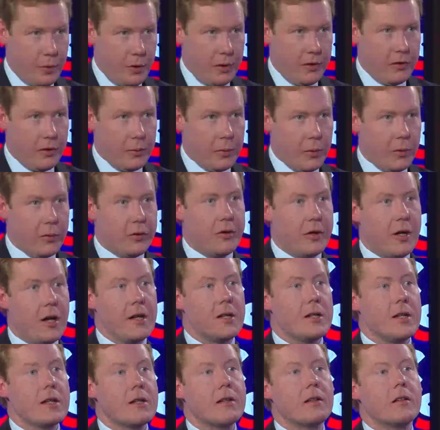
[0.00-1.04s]
principles the
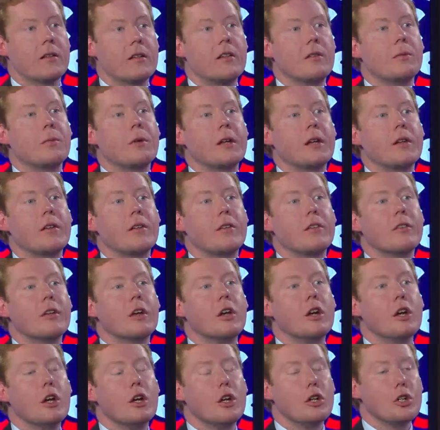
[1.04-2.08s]
idea that these places
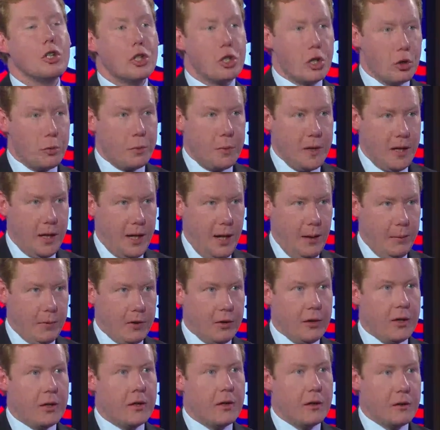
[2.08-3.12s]
should be
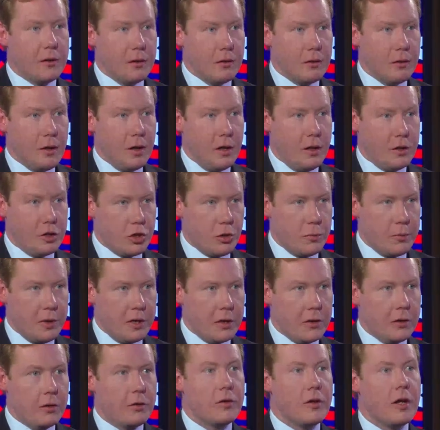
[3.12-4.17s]
kept and should be
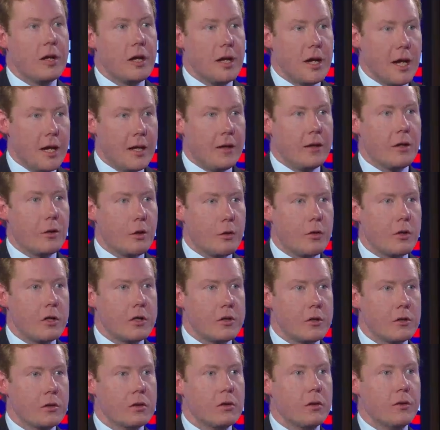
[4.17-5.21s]
used in their
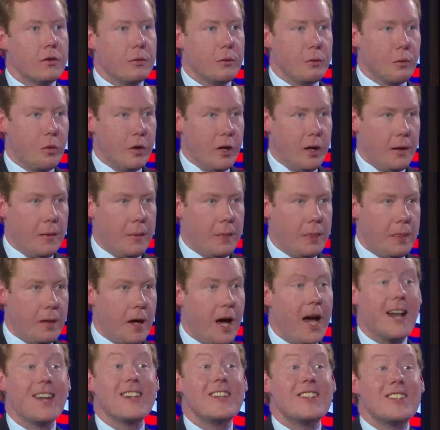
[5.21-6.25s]
original way.
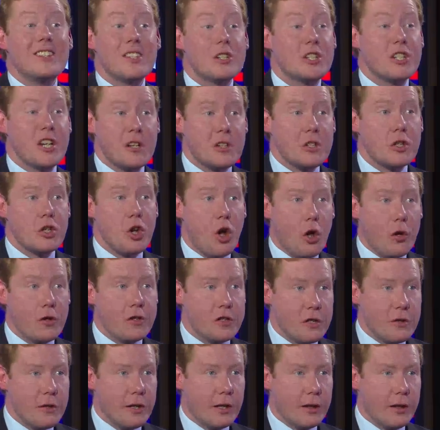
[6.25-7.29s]
And it's just
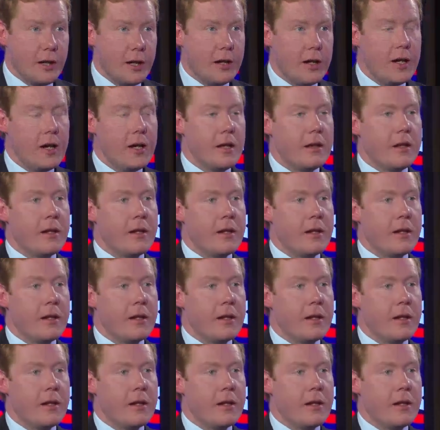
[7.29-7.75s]
not doing that.